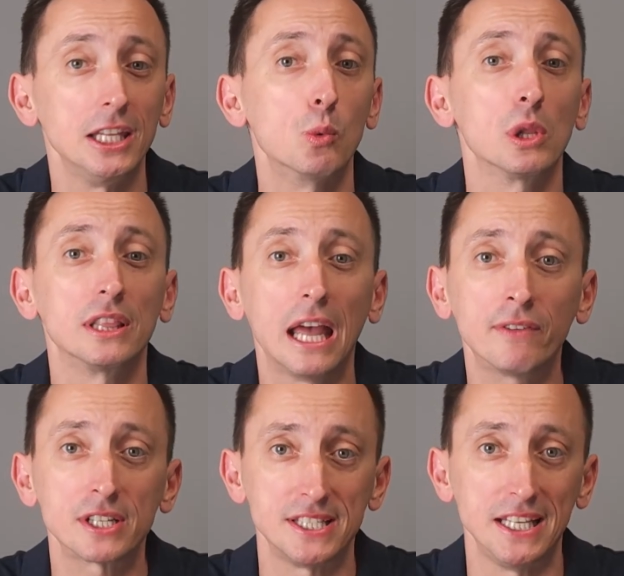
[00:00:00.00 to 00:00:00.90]
you will
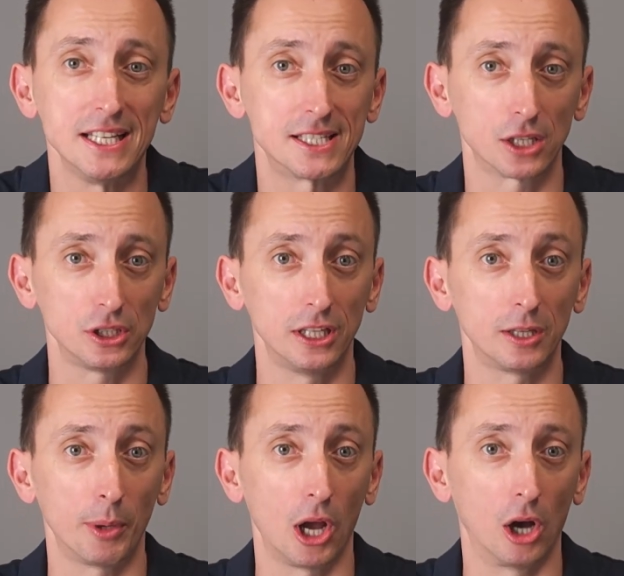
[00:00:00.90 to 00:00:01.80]
never see certain
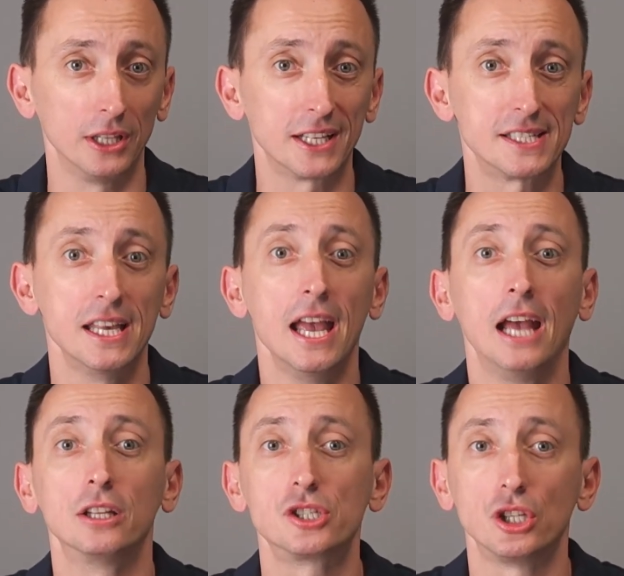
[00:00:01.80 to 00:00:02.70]
antibiotics
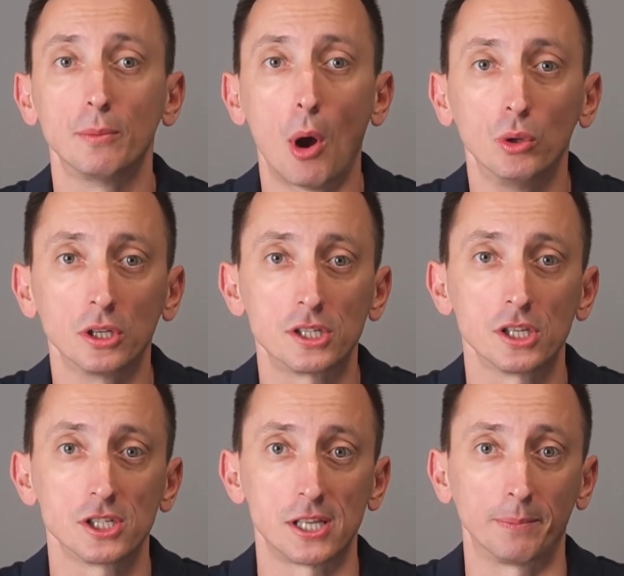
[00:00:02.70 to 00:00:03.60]
in a Pseudomonas
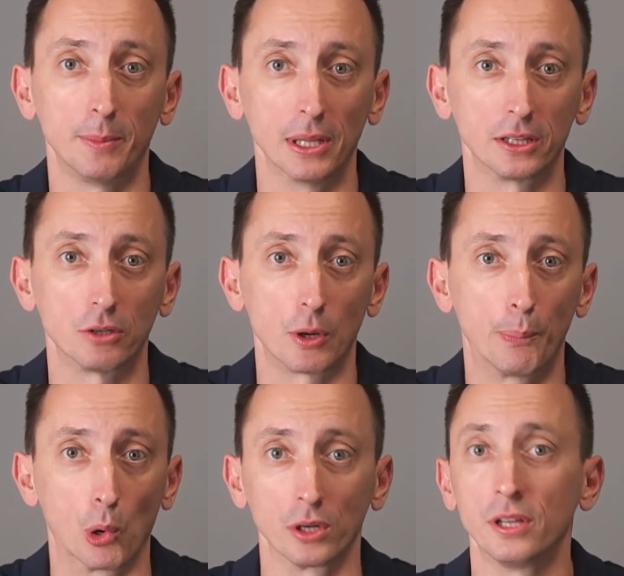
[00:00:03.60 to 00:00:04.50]
susceptibility
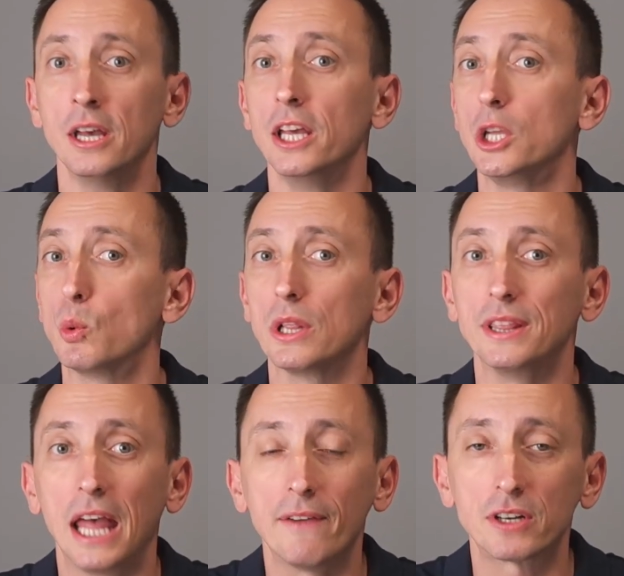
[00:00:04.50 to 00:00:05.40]
report. You will
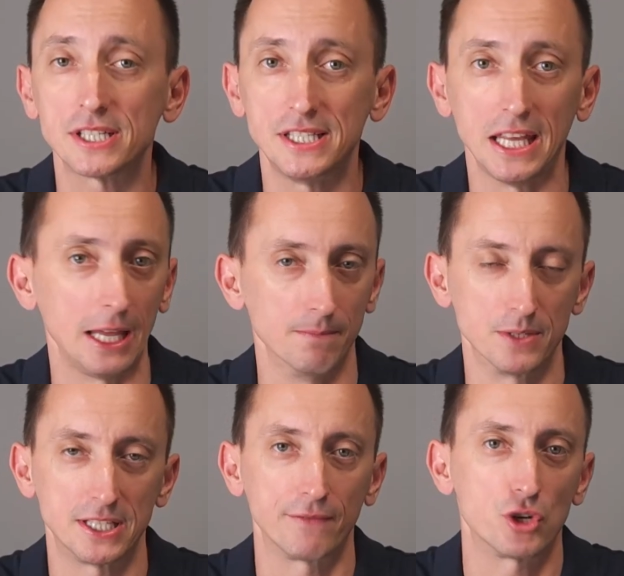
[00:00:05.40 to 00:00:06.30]
never see
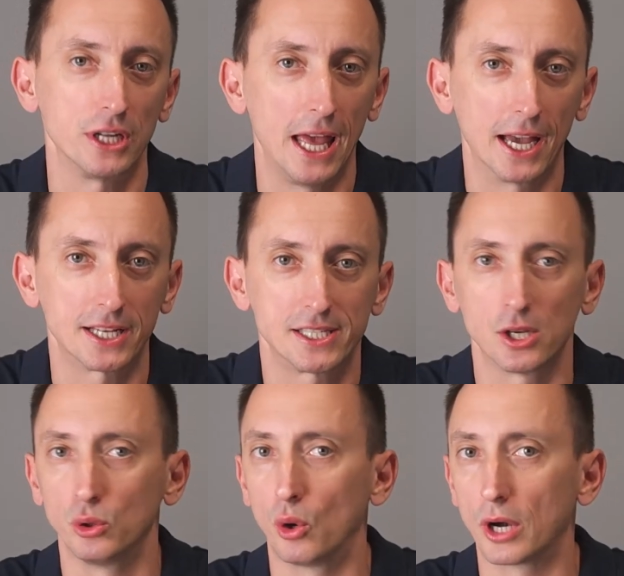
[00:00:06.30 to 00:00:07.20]

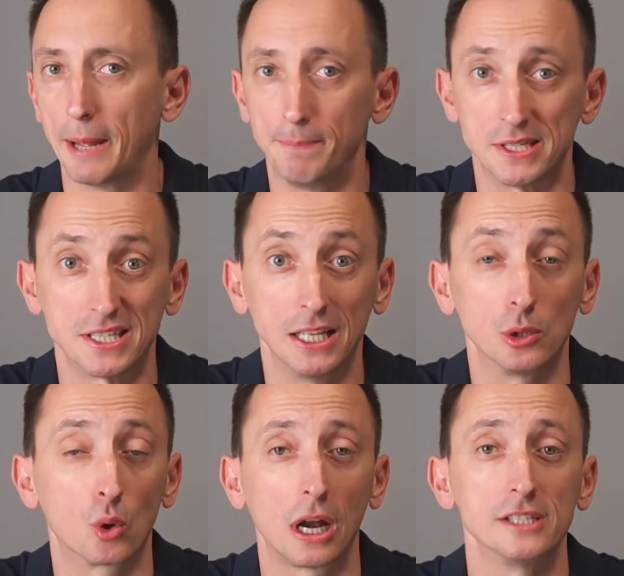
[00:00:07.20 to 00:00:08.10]
ceftriaxone or ampicillin
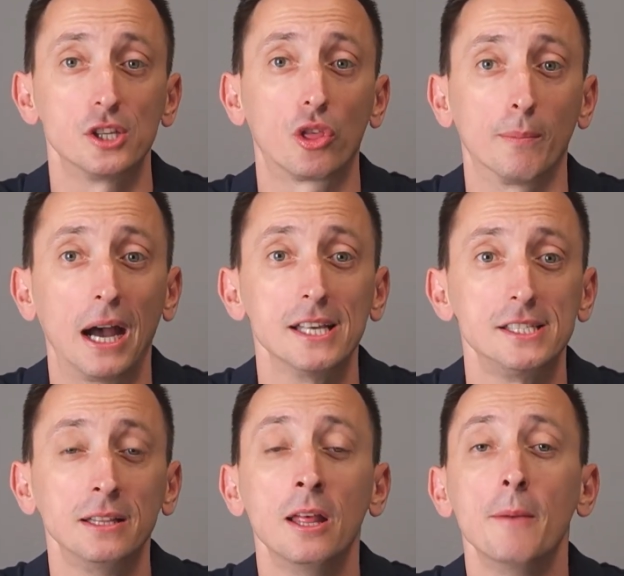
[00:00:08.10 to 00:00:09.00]
or
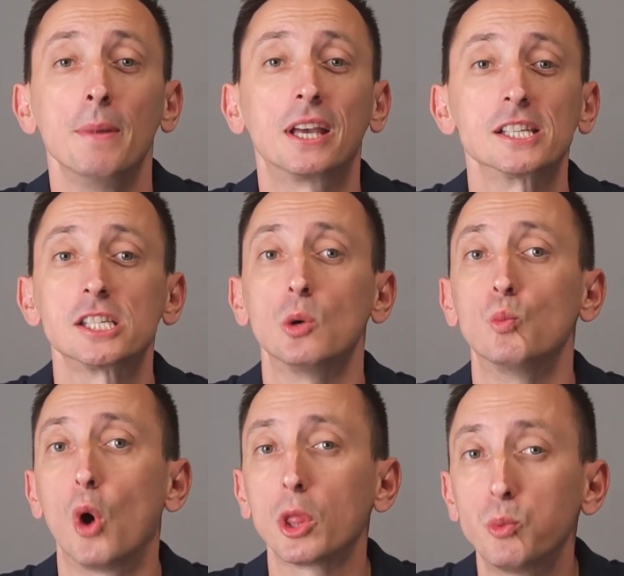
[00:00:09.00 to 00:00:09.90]
azithromycin because
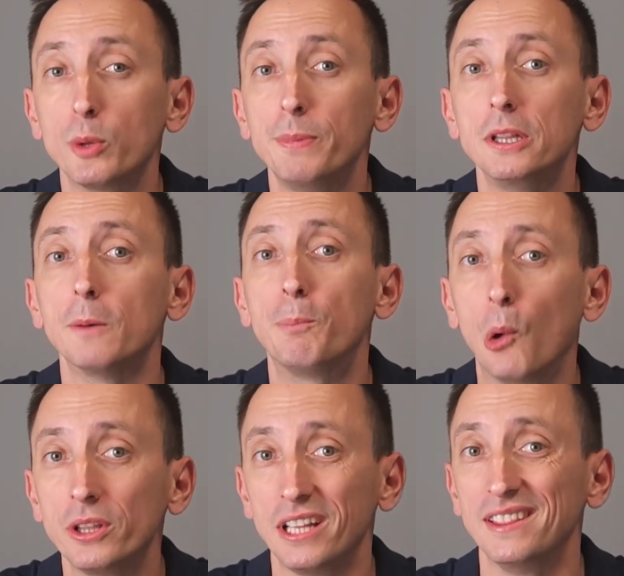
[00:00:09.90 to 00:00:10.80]
what would be the
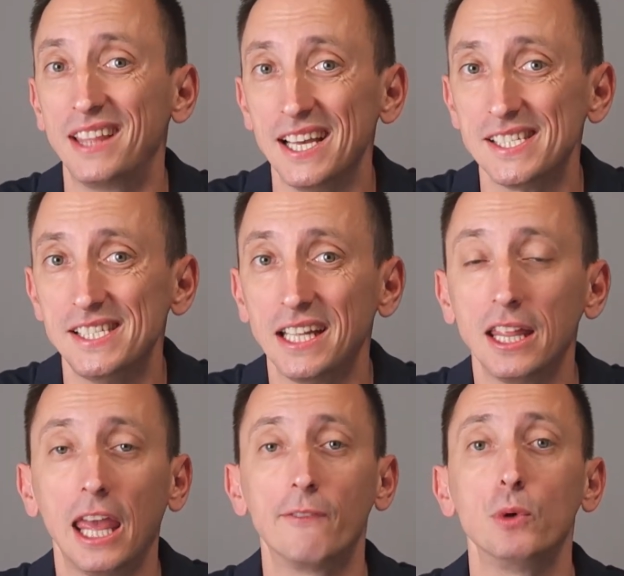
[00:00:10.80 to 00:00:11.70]
point in
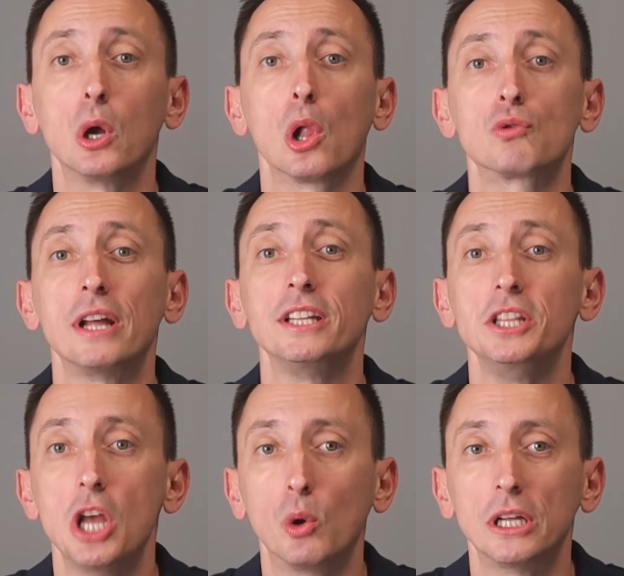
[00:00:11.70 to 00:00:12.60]
testing if we already
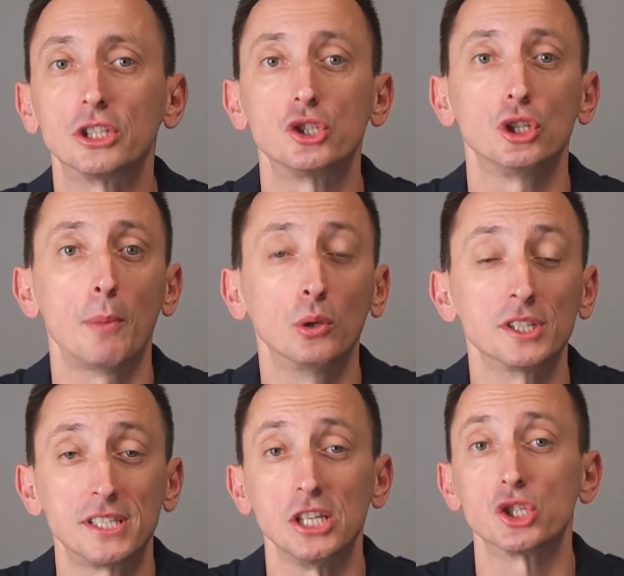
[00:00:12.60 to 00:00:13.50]
know that
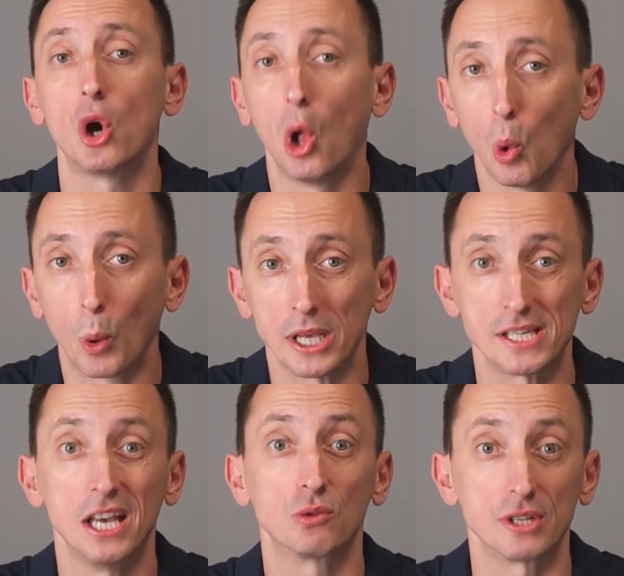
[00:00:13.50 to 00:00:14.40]
Pseudomonas is always
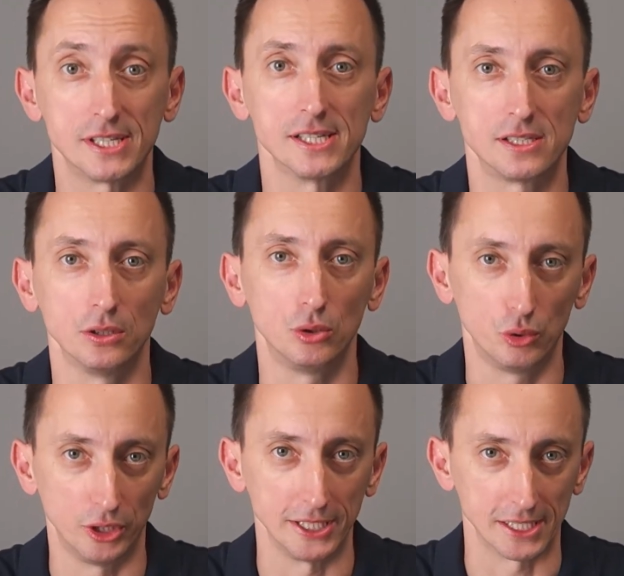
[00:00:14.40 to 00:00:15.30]
resistant to
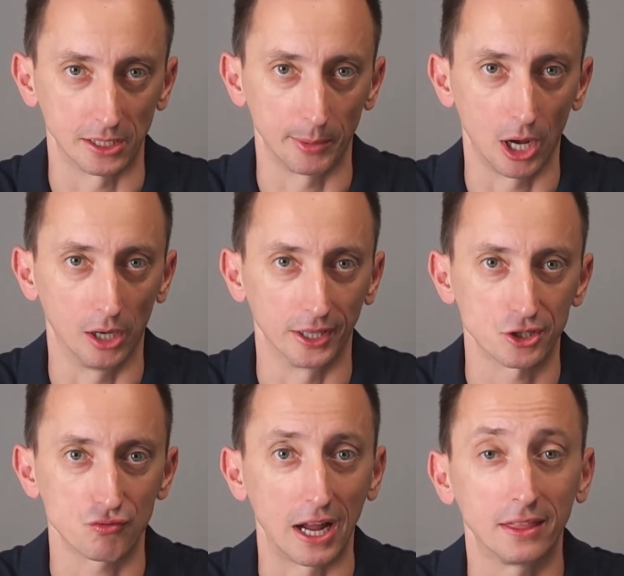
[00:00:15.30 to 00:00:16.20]
these
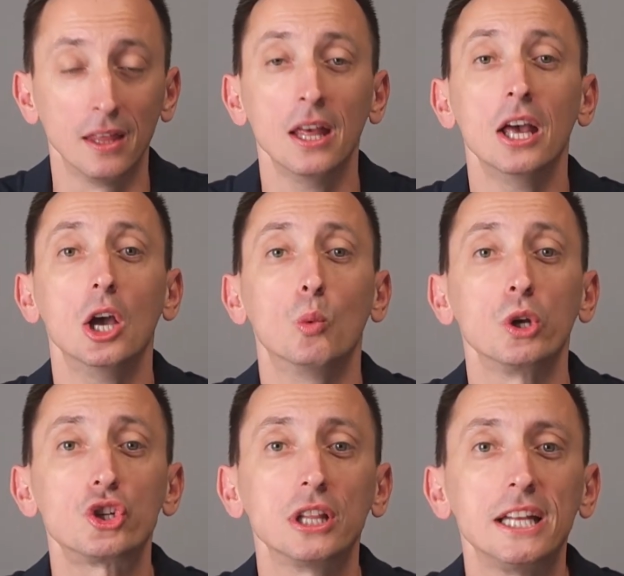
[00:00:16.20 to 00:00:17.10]
antibiotics, right?
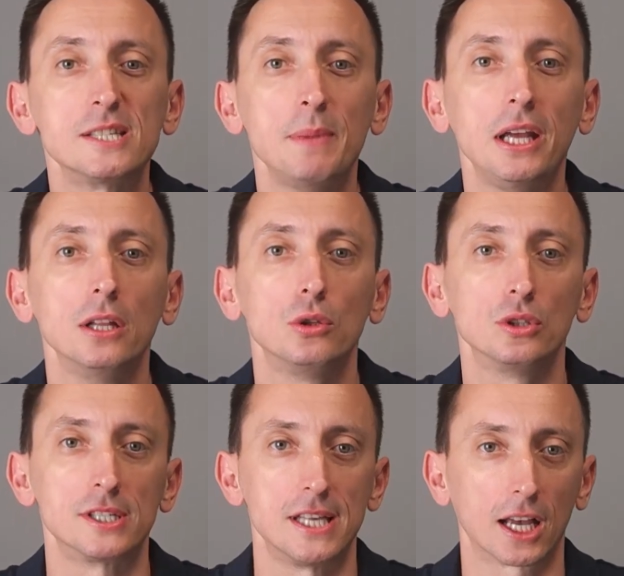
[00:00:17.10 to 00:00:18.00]
Which leads me to the
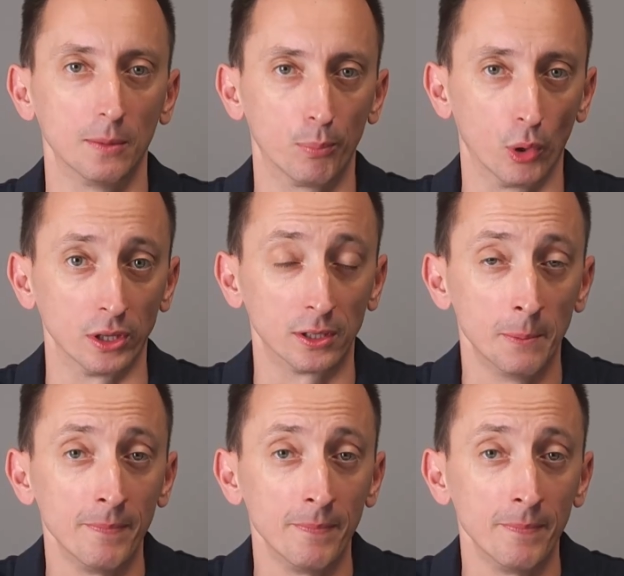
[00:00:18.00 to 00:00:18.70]
second point.